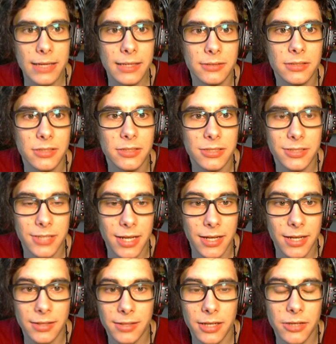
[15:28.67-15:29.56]

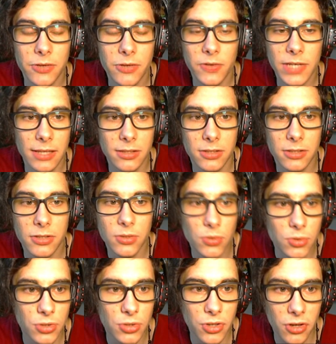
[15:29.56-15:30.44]
understand that you can
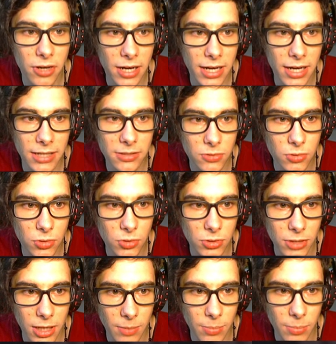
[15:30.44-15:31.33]
use your hand to do
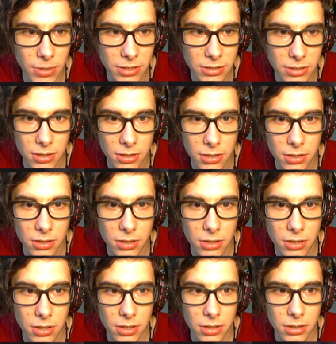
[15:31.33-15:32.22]
that, but... It won't
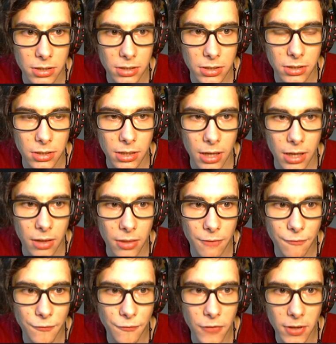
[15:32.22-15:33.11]
fit. How the
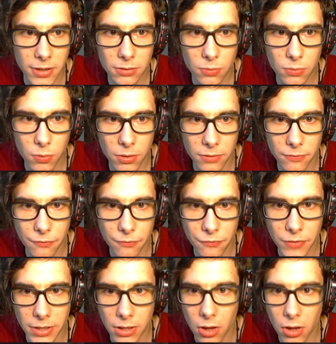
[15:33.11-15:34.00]
fuck it won't
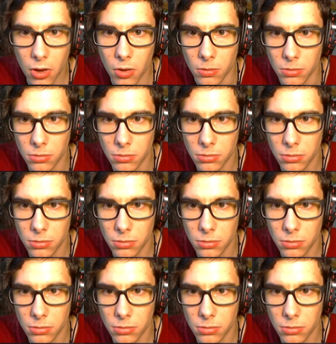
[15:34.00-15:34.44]
fit? Oh!